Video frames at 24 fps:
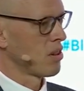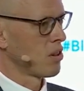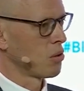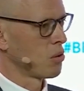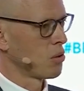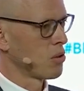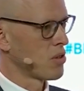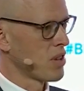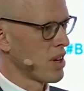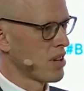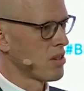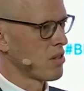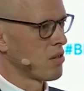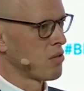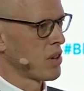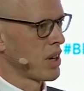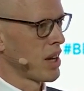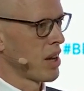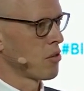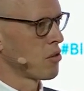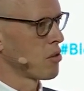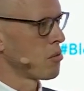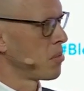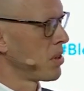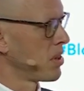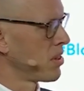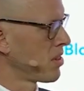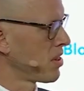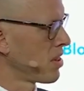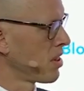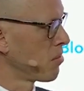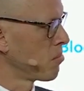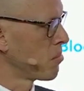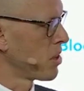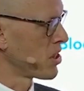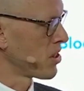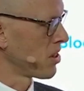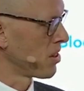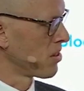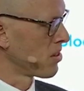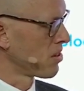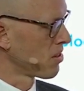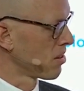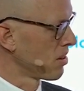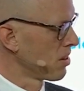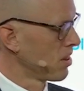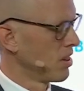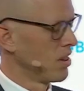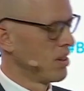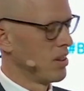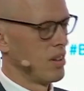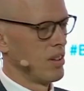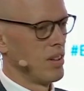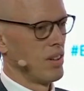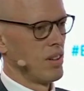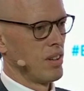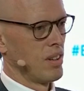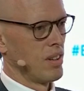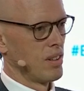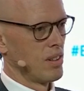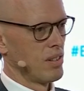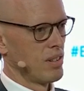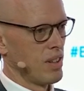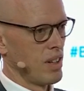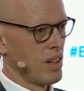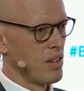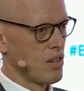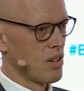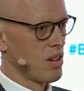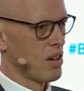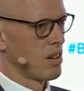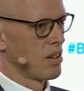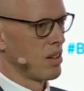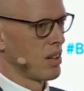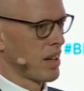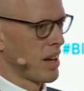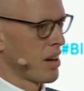a whole set of accountability measures, internal